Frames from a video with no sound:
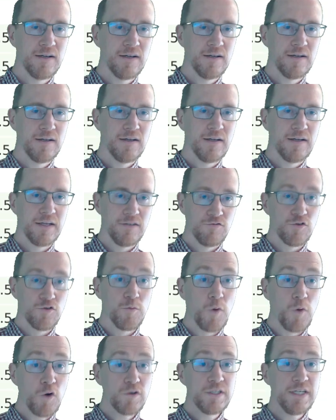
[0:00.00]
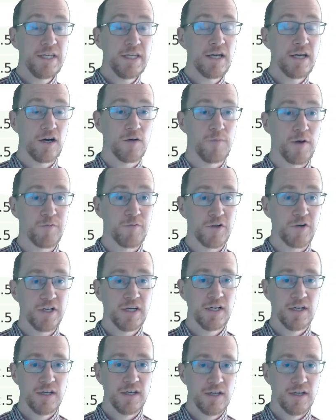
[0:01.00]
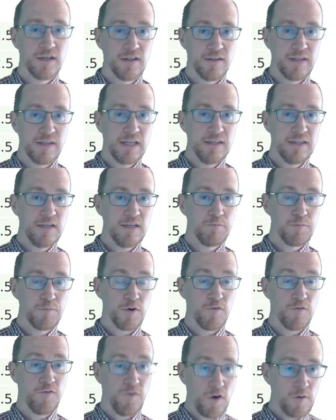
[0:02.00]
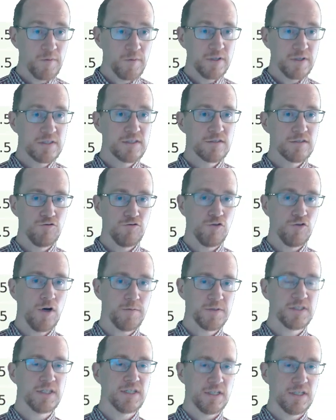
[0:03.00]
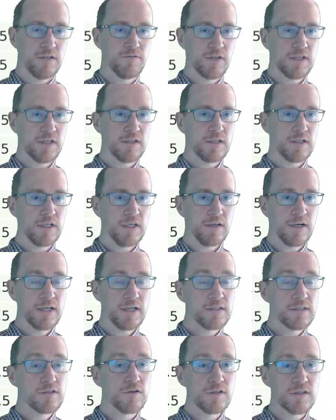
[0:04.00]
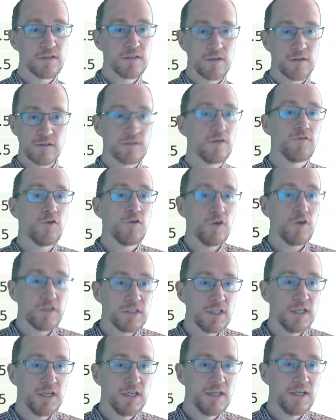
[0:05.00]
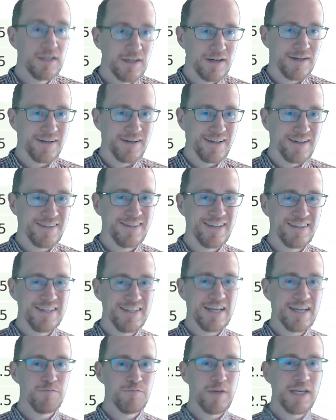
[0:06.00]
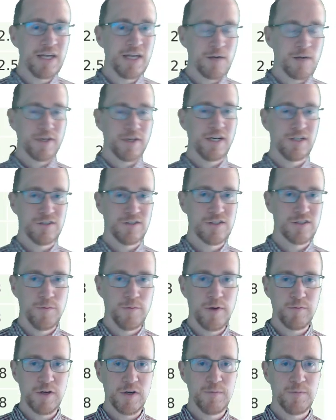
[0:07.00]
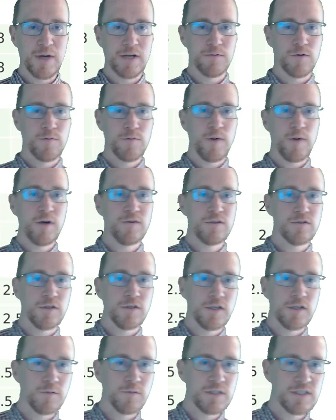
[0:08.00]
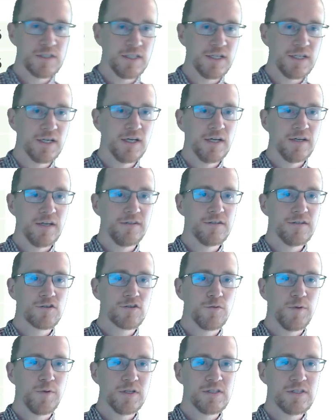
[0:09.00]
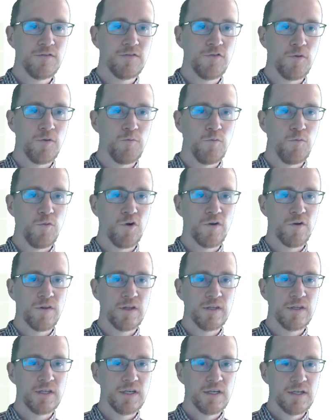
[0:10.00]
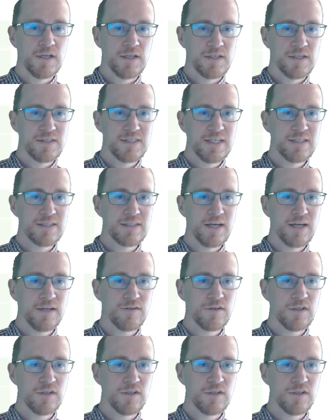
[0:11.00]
in remote DDR memory, then the performance drops significantly, right? So of course, at the end, many applications are memory bandwidth bound. So here we see a discrepancy from more than 600